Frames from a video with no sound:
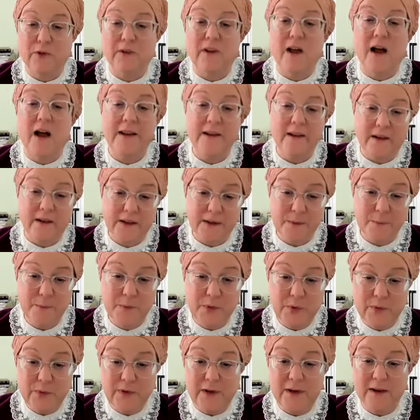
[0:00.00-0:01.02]
rely on
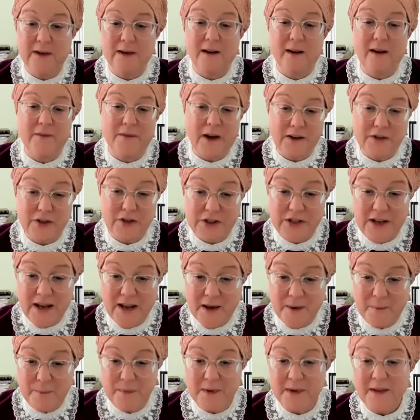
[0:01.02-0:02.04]
emunah of
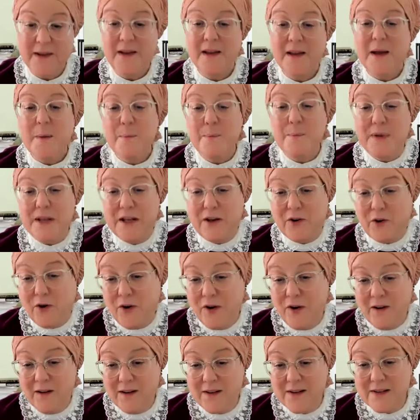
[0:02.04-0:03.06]
Hashem,
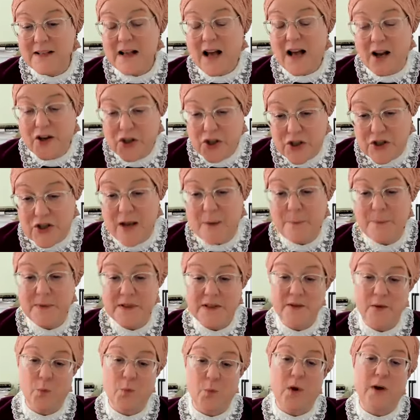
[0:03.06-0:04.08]
because Hashem
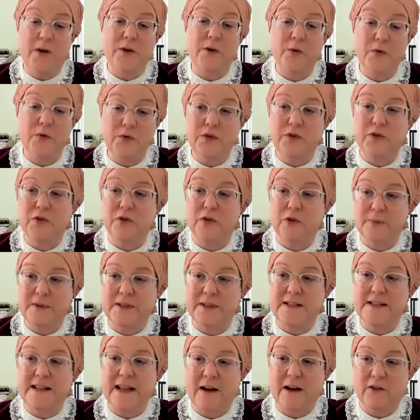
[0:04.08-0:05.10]
is the one who
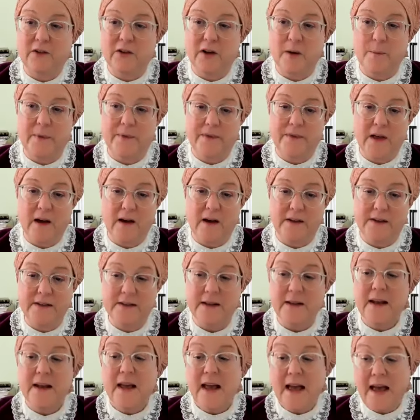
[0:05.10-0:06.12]
determines the outcome of the hunt.
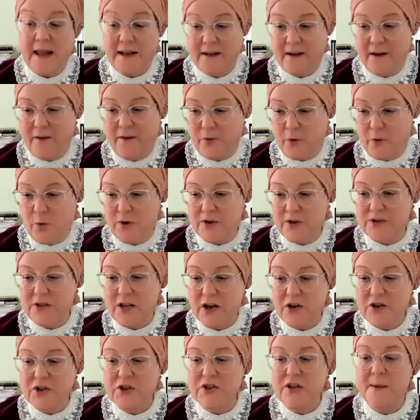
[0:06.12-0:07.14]
And of course,
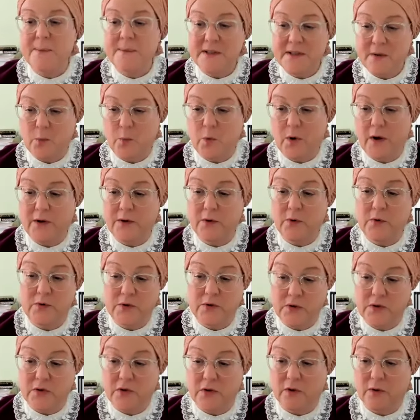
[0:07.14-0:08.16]
Hashem is the one who
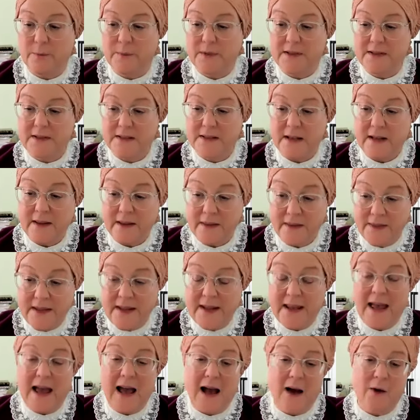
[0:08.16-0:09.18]
determines
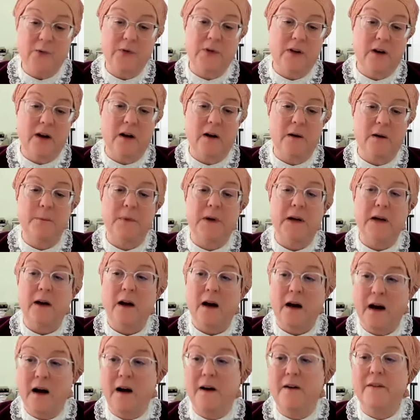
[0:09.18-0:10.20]
the outcome
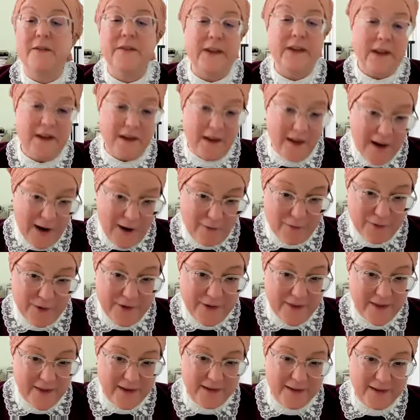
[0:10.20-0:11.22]
of
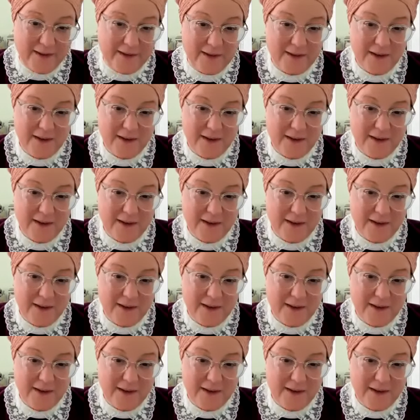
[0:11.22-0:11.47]
everything.